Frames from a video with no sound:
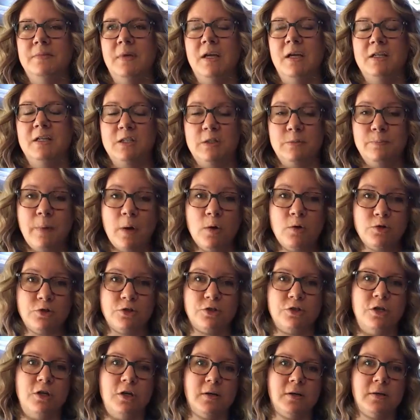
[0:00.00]

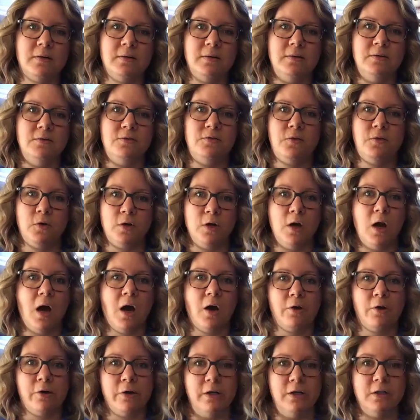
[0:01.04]
exposure for
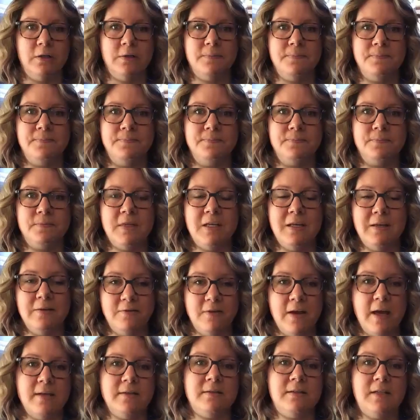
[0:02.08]
our
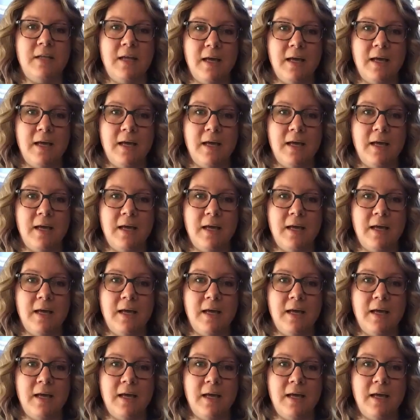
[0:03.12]
event.